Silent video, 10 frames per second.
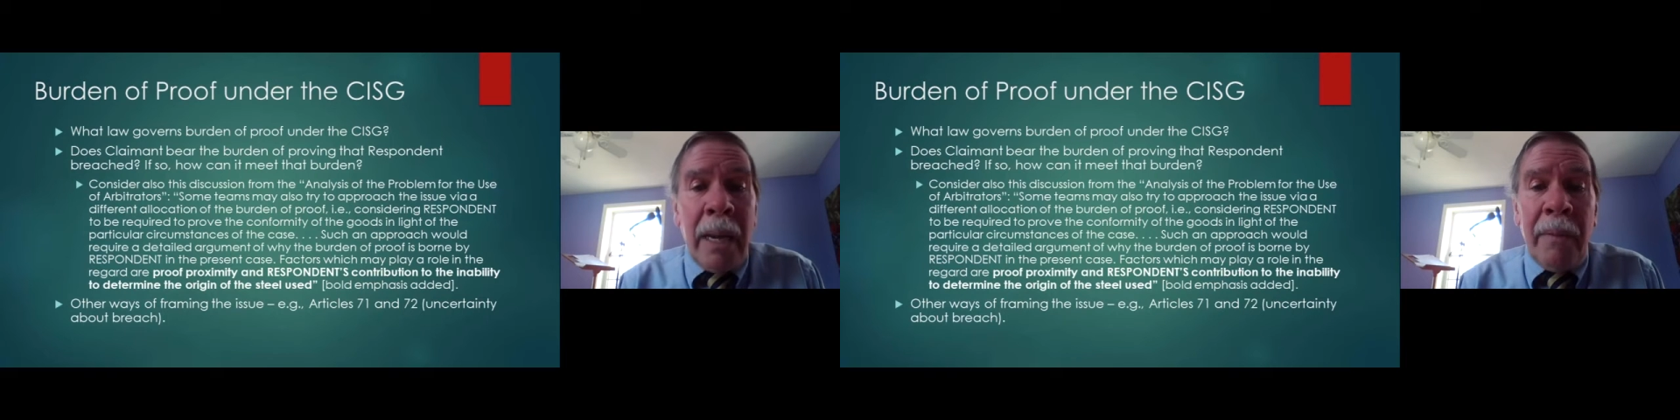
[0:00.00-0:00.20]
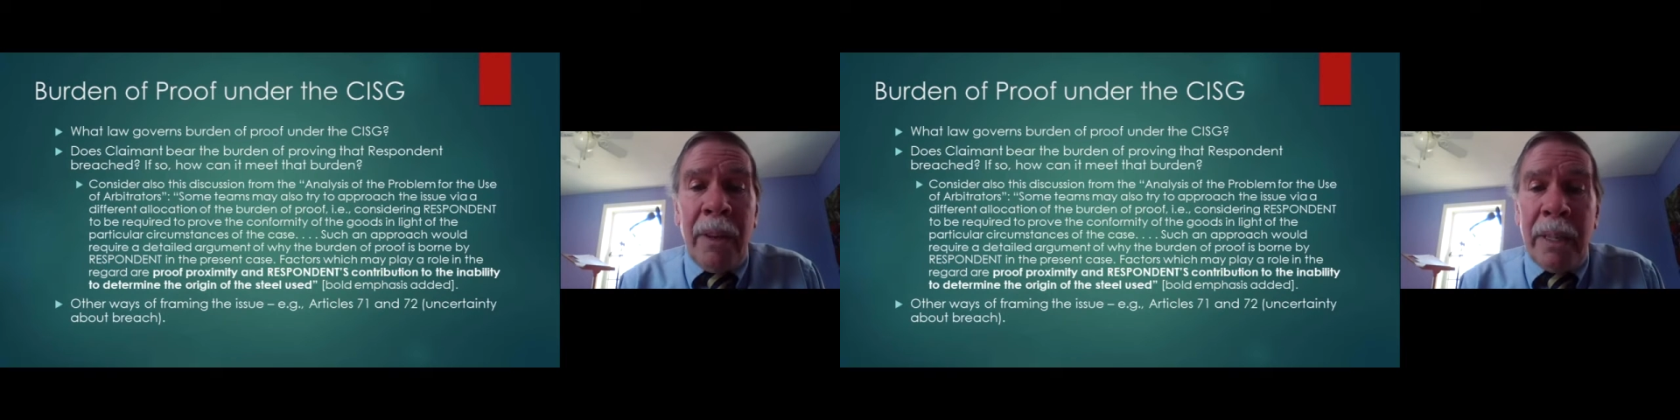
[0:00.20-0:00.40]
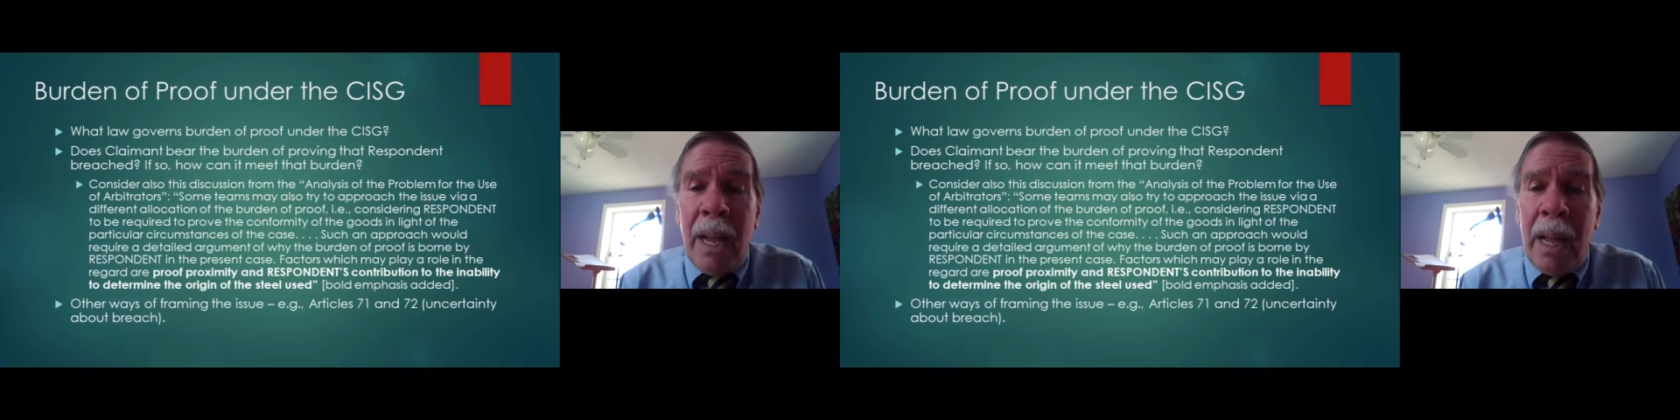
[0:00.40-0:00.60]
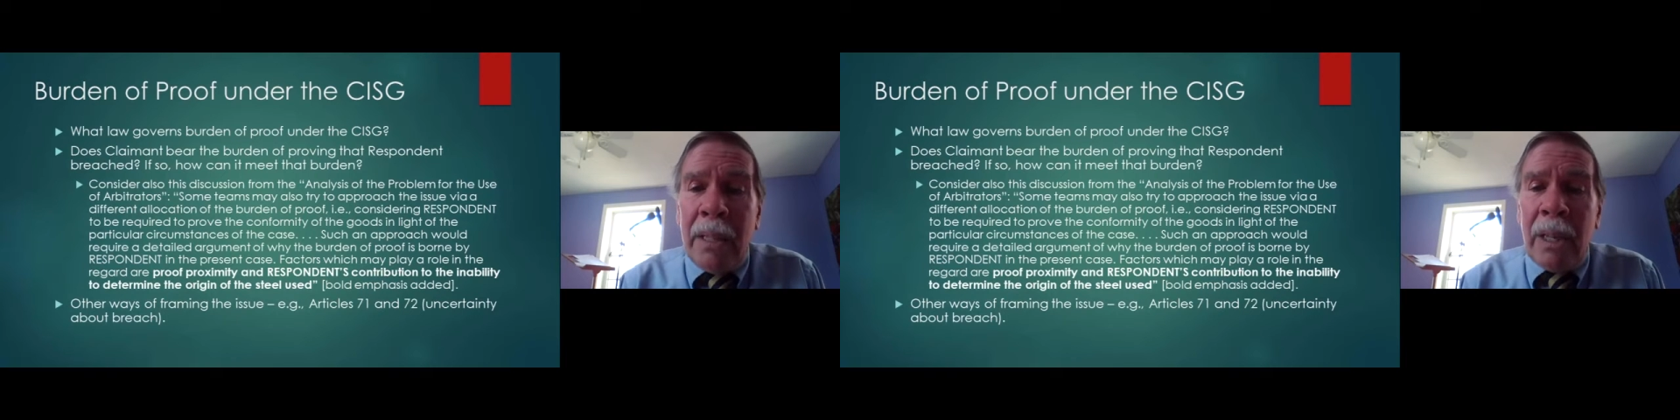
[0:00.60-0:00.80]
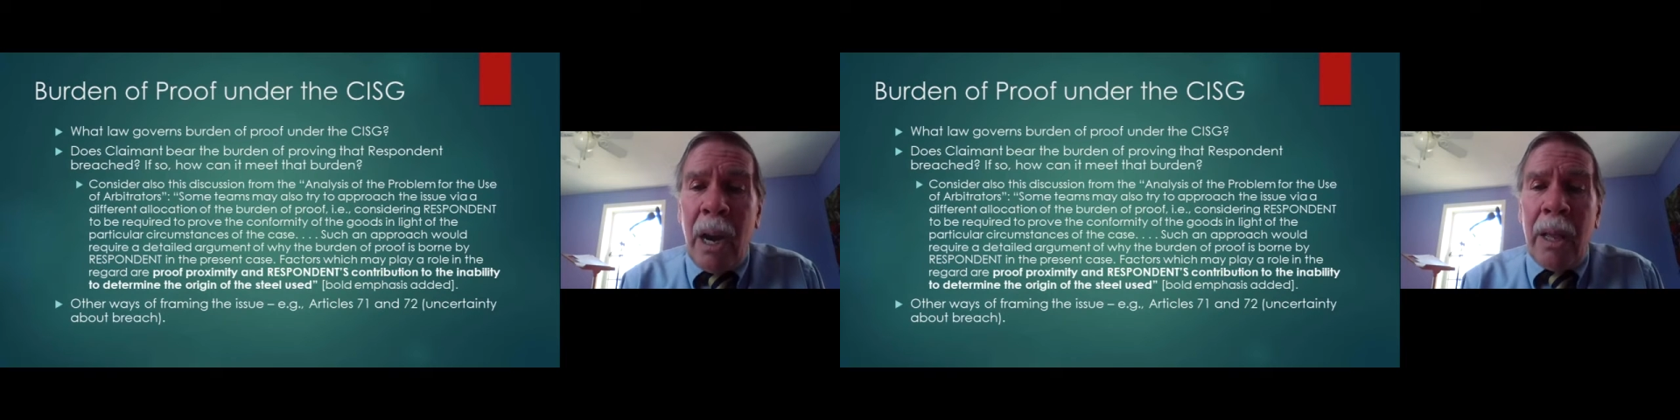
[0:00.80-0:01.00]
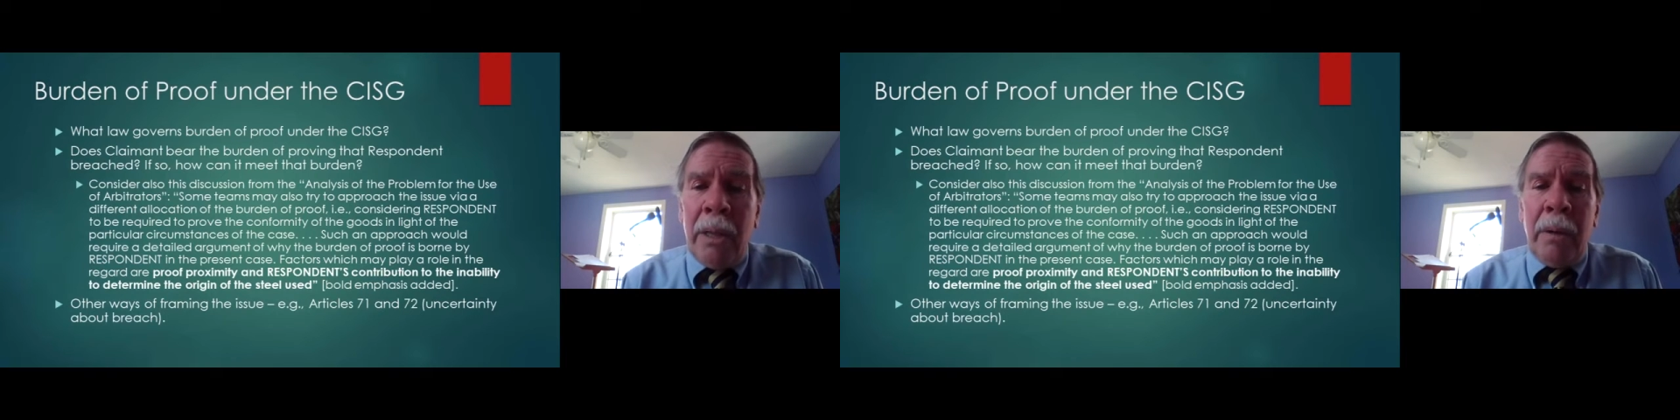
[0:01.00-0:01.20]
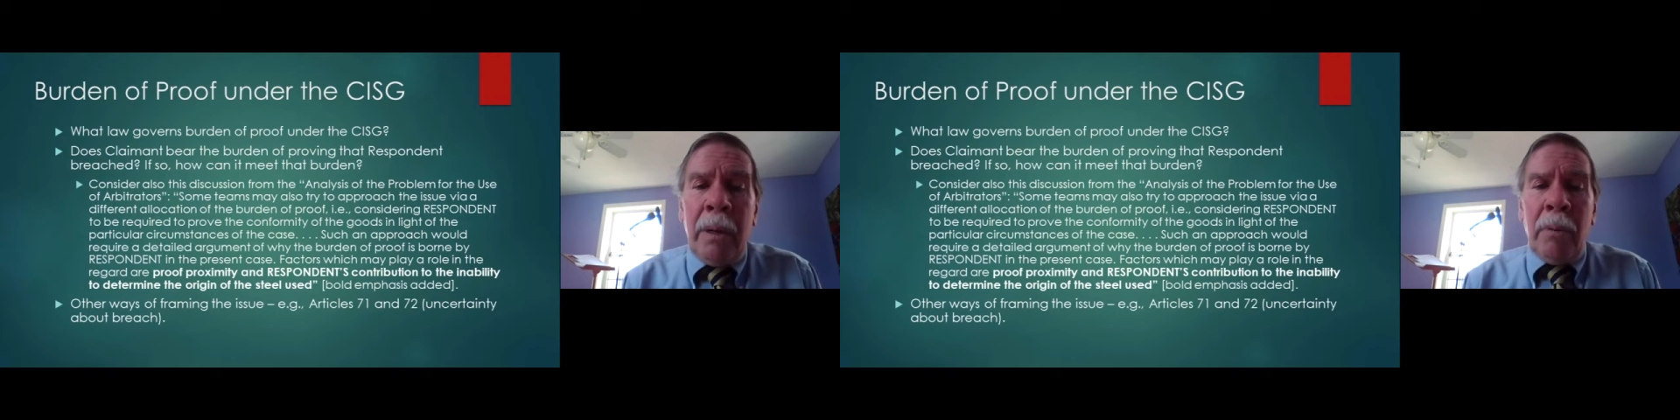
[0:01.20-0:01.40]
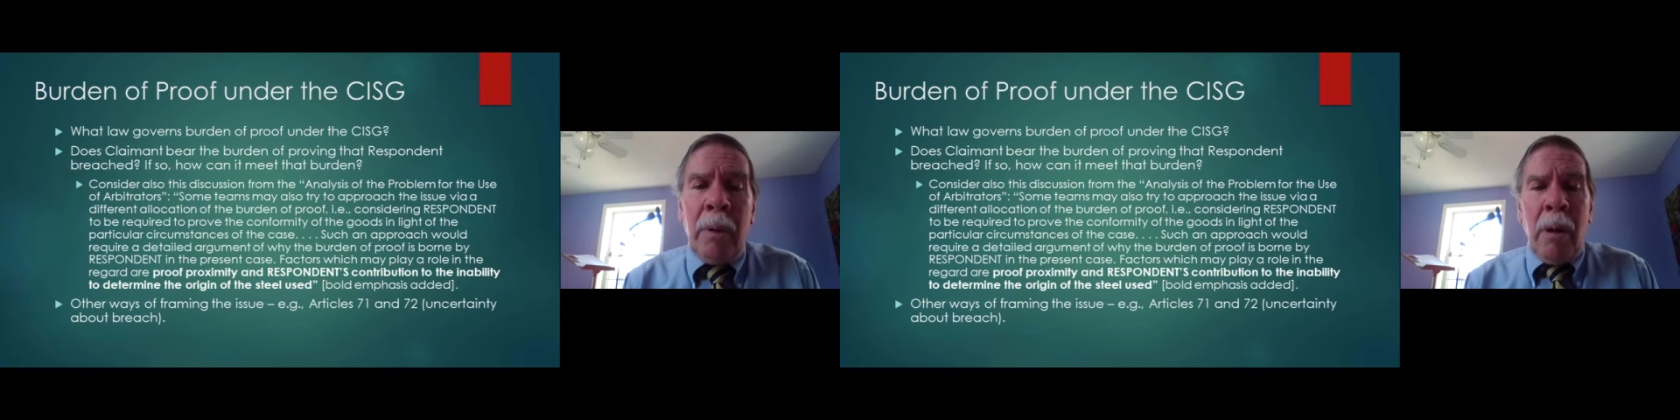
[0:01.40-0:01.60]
And if it does, are the